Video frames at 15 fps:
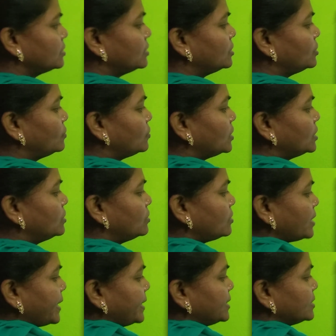you want to
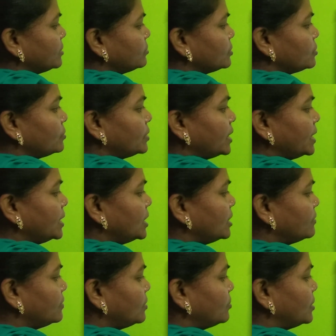write some student
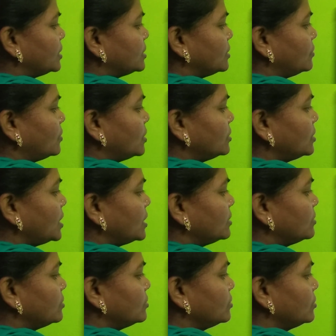information. What you have to
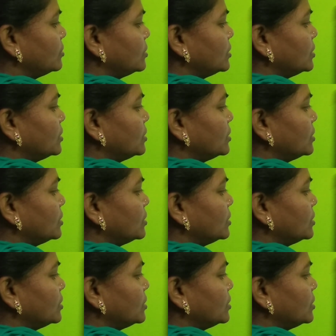do?